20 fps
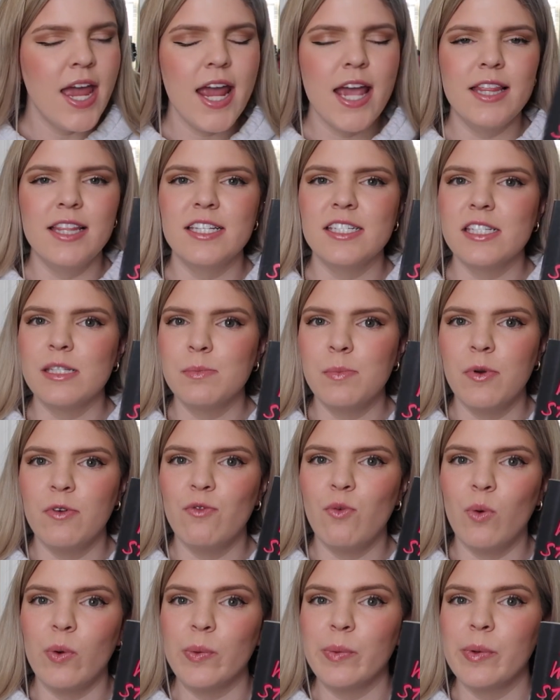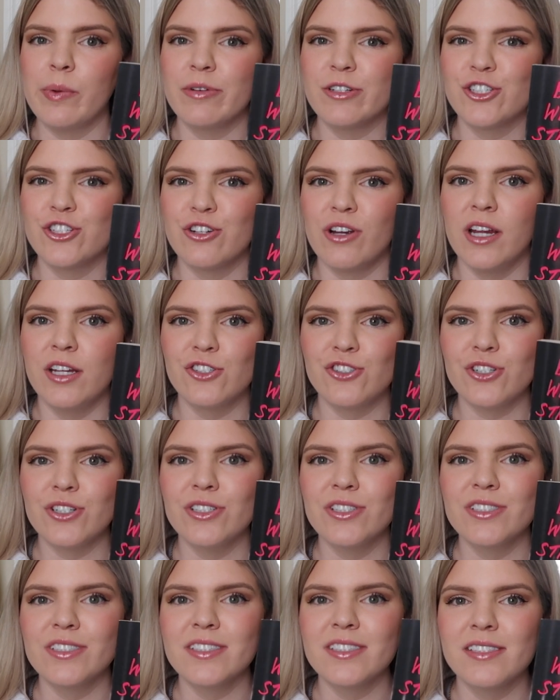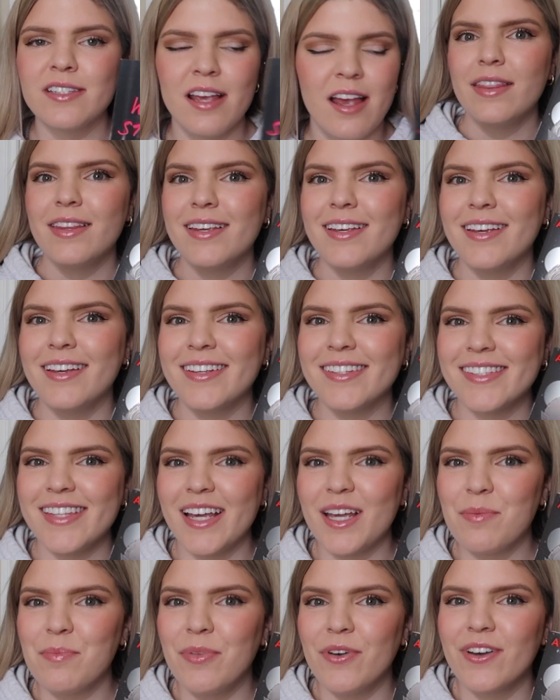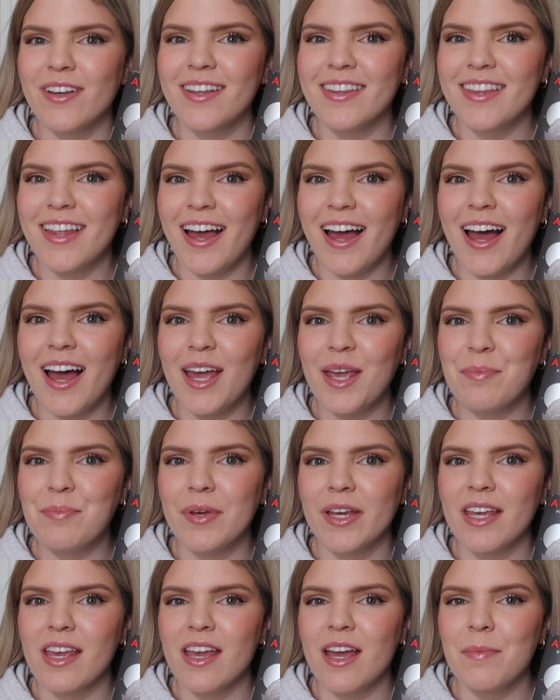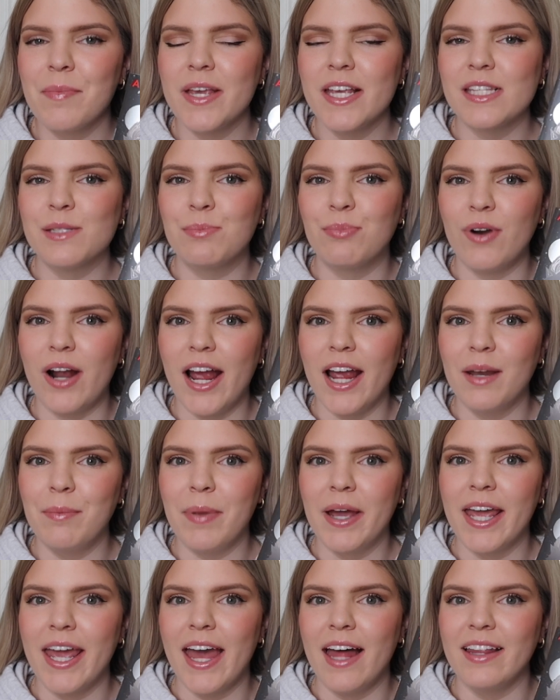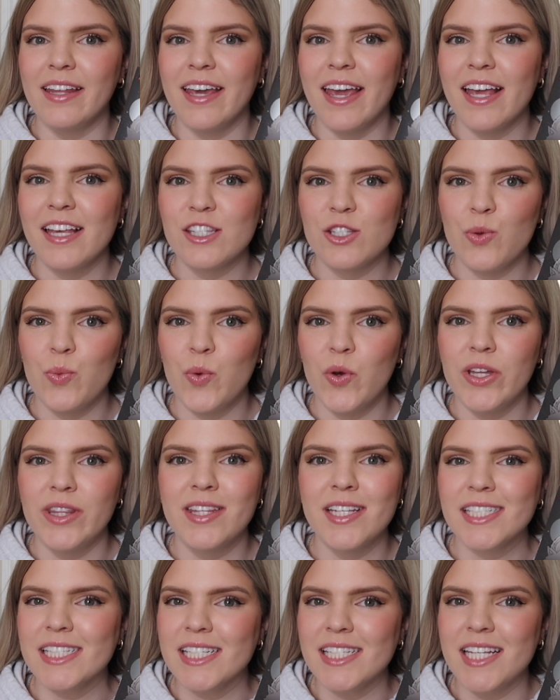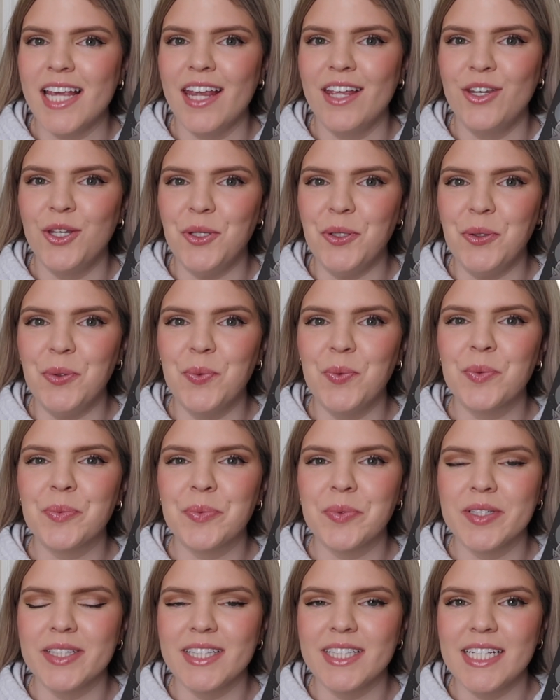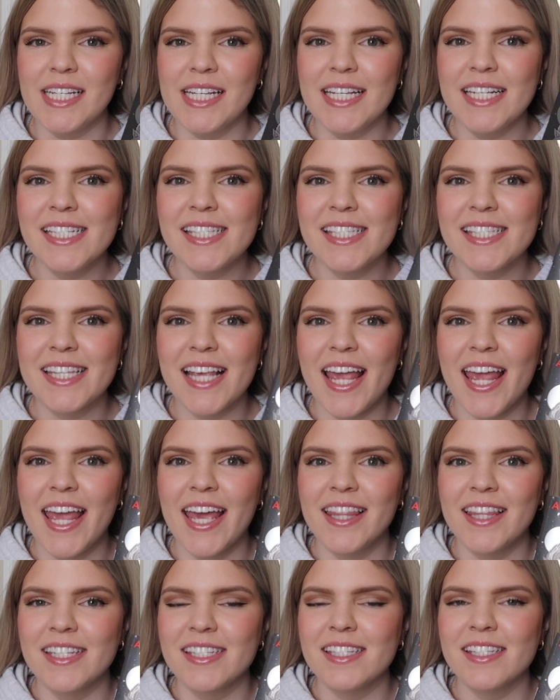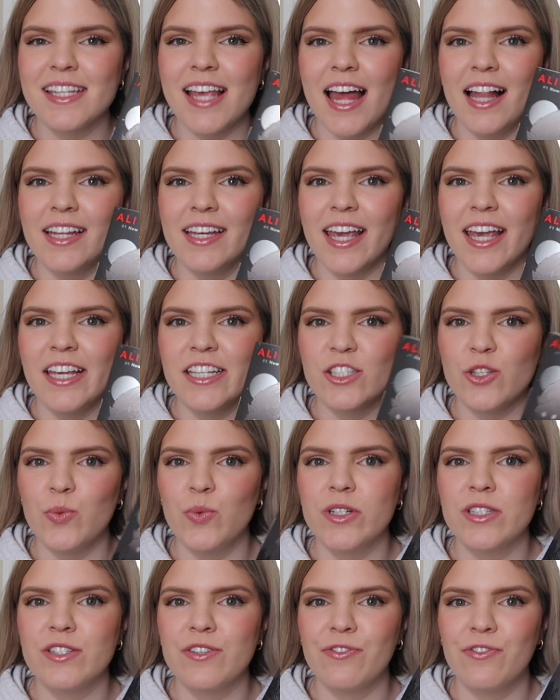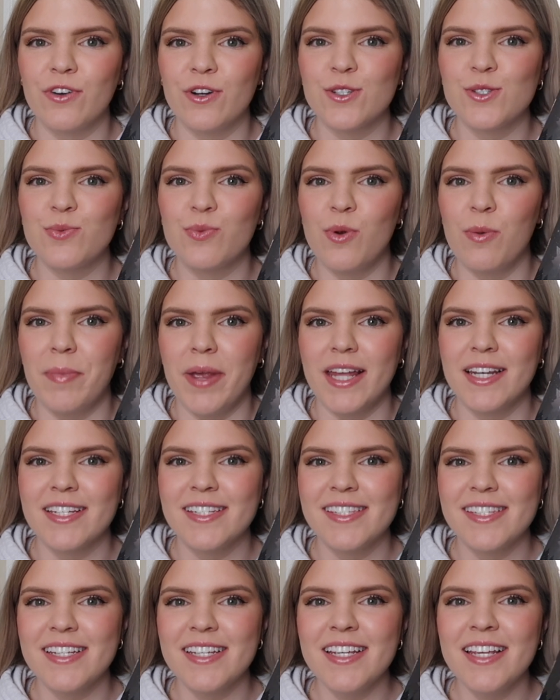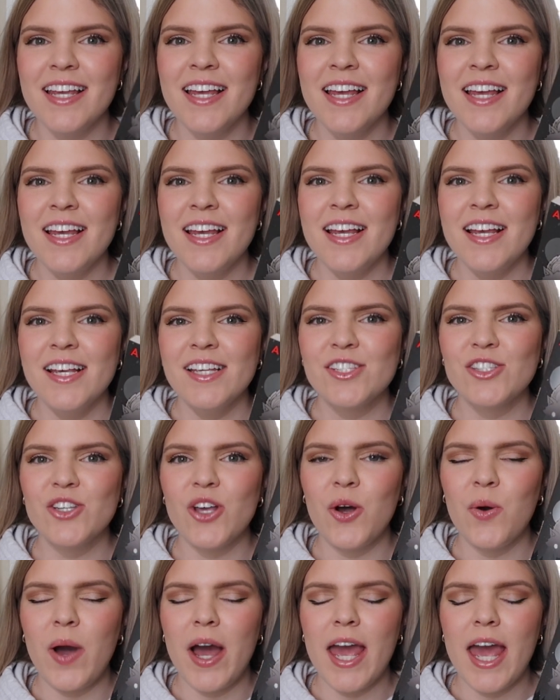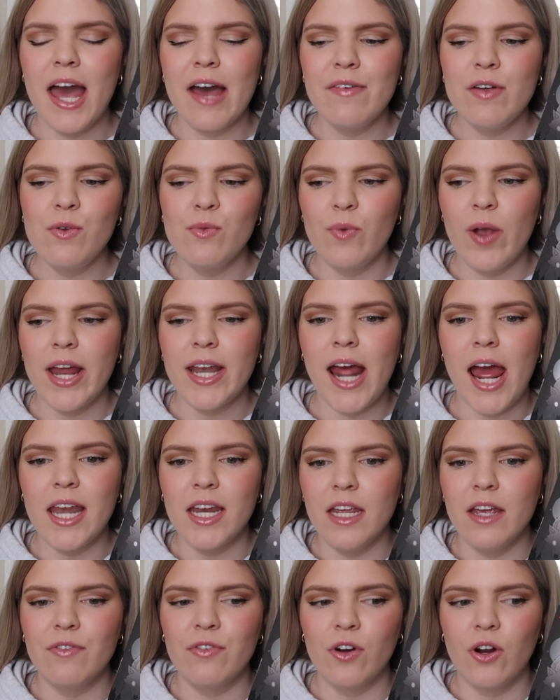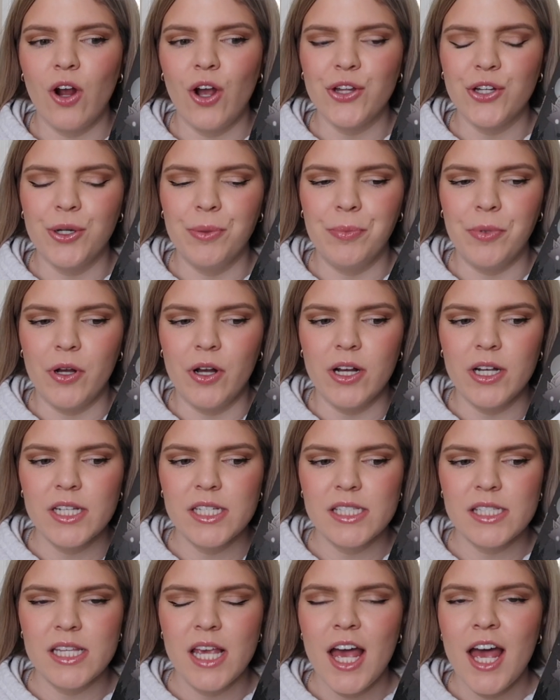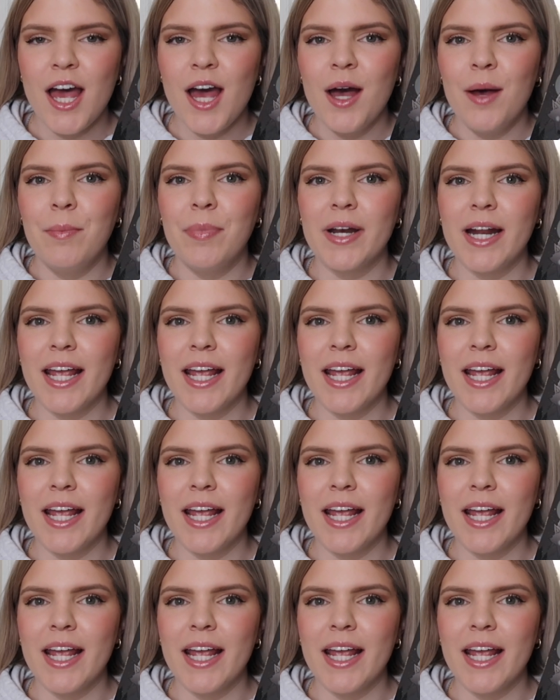and this is Before We Were Strangers. The second book that I am picking up is Bride by Ali Hazelwood. This is a new release, and this is Ali Hazelwood's first romantasy. So I haven't read any of her other books, but